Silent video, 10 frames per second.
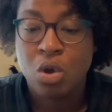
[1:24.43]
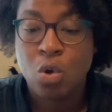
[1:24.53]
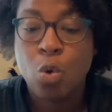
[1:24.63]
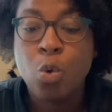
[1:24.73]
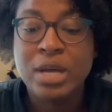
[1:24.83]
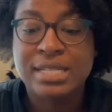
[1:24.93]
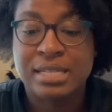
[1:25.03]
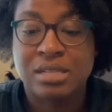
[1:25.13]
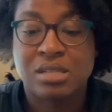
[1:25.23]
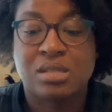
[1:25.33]

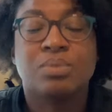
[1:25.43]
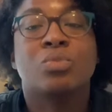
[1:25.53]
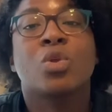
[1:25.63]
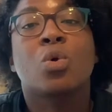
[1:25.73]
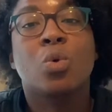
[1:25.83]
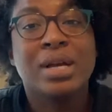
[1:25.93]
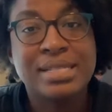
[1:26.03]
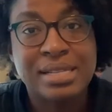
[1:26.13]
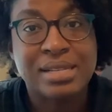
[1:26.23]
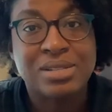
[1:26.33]
Quizzes.
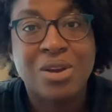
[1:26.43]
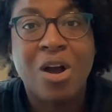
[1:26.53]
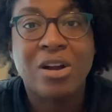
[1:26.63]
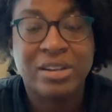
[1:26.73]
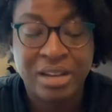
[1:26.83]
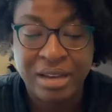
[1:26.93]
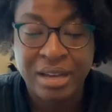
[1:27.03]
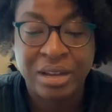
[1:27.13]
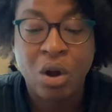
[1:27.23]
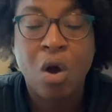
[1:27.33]
Quizzes are
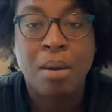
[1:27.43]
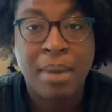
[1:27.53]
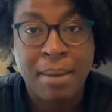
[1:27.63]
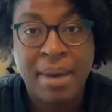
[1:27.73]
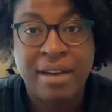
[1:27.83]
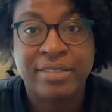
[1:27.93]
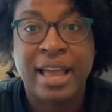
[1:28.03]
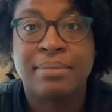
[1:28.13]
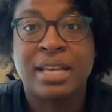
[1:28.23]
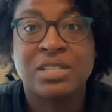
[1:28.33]
done on my math
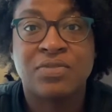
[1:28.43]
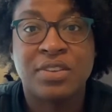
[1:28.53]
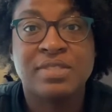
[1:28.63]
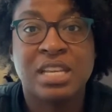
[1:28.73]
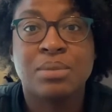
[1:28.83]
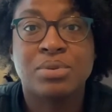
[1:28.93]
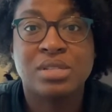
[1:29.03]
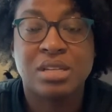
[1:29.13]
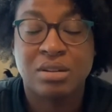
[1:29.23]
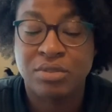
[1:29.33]
lab. That's
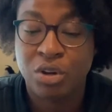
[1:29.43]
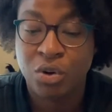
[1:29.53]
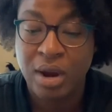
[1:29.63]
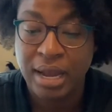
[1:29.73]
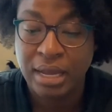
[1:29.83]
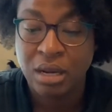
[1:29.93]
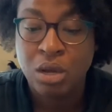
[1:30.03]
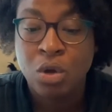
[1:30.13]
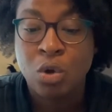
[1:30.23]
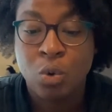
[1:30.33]
15% of your grade.
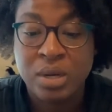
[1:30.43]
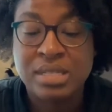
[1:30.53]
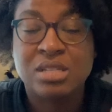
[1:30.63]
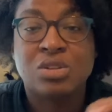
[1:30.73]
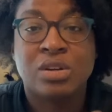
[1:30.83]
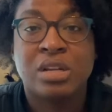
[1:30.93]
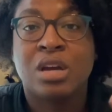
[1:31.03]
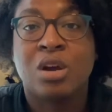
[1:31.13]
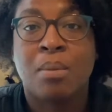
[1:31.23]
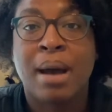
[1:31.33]
Quizzes are
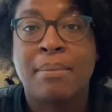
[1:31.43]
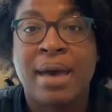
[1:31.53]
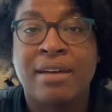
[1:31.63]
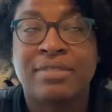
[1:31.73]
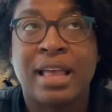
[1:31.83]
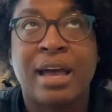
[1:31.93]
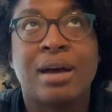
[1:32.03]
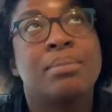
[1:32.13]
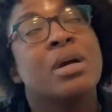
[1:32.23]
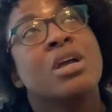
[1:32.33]
done on my math
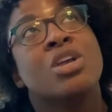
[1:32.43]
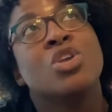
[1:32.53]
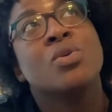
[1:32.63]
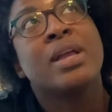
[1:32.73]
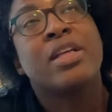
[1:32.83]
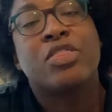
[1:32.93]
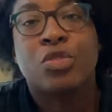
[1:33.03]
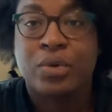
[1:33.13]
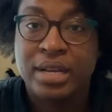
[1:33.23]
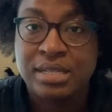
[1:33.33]
lab. You get
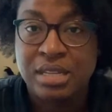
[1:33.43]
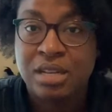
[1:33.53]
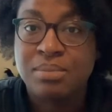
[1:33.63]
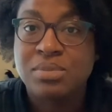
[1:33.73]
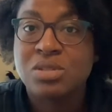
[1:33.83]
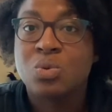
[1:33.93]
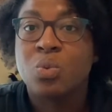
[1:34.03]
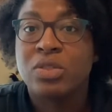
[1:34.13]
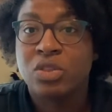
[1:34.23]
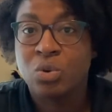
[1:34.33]
3 attempts
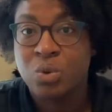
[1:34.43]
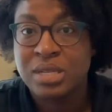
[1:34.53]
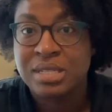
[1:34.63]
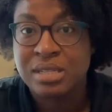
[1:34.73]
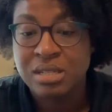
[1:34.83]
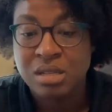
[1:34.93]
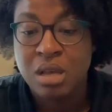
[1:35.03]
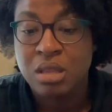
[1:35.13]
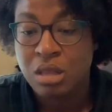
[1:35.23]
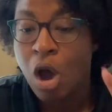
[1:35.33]
with the quizzes.
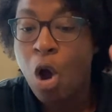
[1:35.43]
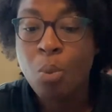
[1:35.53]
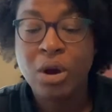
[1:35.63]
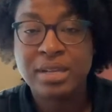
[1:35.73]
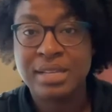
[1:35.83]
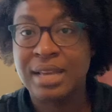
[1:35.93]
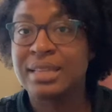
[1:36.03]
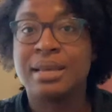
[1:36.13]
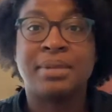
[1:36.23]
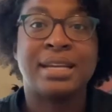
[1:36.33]
The homework is
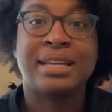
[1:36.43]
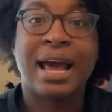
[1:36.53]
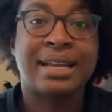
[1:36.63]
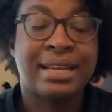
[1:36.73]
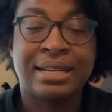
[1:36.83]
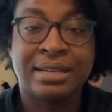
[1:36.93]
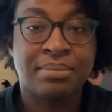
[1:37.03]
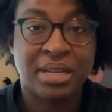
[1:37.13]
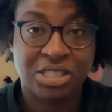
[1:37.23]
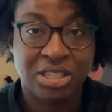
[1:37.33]
unlimited. I didn't
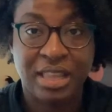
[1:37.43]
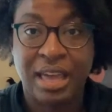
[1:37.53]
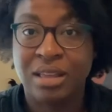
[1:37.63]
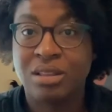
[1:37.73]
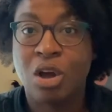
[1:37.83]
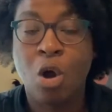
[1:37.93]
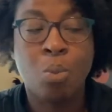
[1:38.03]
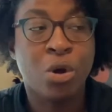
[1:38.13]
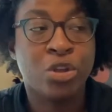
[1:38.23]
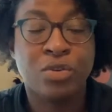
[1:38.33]
mention that.
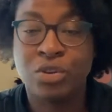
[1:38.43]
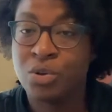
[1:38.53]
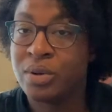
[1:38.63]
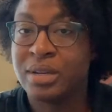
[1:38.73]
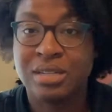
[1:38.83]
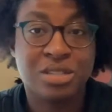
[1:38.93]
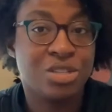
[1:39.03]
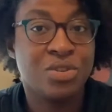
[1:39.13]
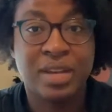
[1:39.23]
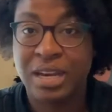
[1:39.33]
Homework, you can do it until
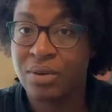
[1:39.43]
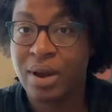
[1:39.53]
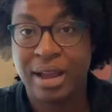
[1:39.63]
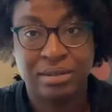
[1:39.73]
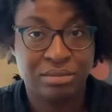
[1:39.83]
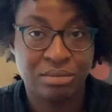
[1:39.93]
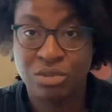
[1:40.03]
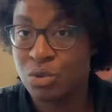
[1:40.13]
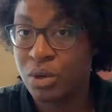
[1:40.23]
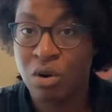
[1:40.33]
you get it right.
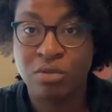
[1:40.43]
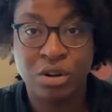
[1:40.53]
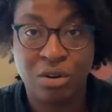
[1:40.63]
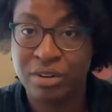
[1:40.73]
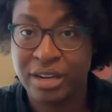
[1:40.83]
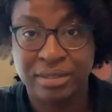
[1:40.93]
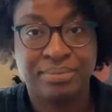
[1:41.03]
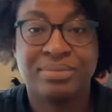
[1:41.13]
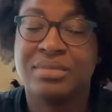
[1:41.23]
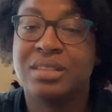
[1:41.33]
Do it over and over again.
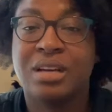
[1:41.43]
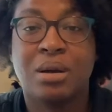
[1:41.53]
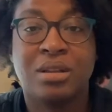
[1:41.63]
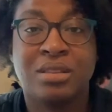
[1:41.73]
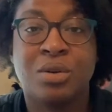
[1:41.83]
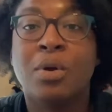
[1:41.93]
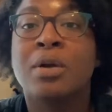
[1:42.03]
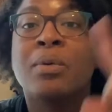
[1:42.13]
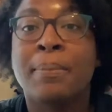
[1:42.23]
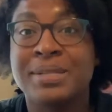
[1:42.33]
The
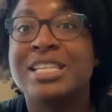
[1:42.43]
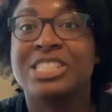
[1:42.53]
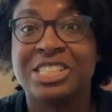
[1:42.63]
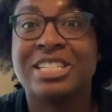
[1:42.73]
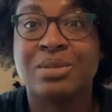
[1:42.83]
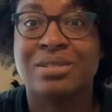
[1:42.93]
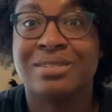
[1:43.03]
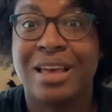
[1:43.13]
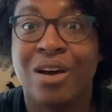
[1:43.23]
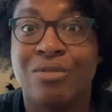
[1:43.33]
repetition is
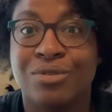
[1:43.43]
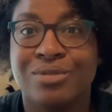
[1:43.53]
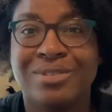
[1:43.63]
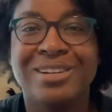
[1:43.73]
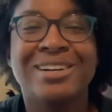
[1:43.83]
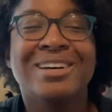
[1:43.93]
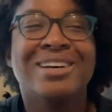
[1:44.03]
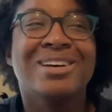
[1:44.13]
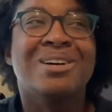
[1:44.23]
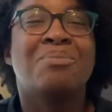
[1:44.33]
helpful.
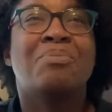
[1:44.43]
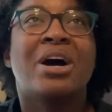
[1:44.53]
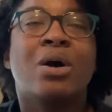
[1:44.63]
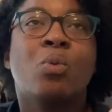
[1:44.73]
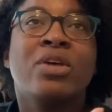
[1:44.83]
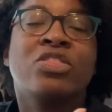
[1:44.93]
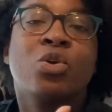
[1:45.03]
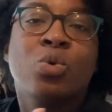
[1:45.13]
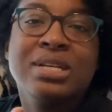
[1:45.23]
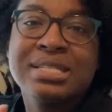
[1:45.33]
But with
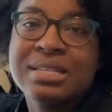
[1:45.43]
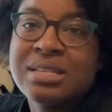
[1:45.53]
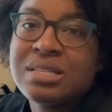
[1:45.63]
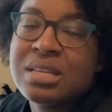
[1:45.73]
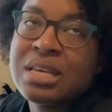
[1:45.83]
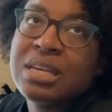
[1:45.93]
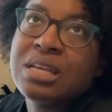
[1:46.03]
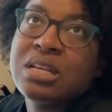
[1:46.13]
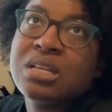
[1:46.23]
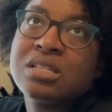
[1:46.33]
the quizzes, it
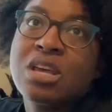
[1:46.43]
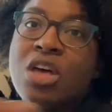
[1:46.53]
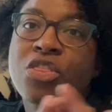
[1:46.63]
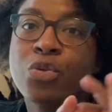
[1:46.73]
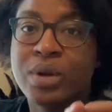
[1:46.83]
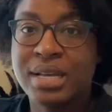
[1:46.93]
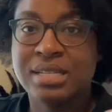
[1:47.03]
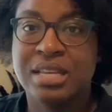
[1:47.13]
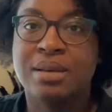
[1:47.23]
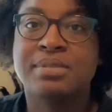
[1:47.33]
is 3
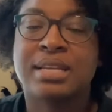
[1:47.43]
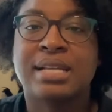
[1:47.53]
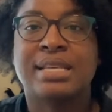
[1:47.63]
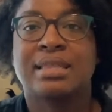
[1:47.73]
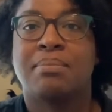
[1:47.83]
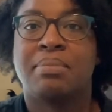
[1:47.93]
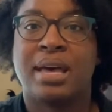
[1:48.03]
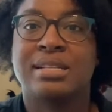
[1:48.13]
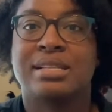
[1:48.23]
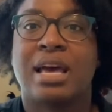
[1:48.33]
attempts, and I take the
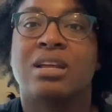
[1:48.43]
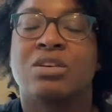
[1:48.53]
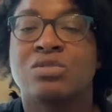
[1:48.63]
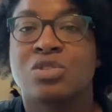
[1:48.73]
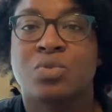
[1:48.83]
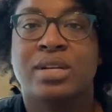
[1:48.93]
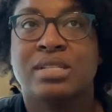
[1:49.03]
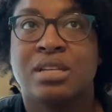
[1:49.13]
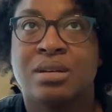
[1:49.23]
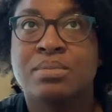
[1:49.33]
best out of those 3
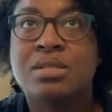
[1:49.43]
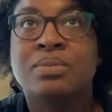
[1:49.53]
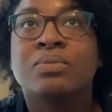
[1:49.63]
attempts.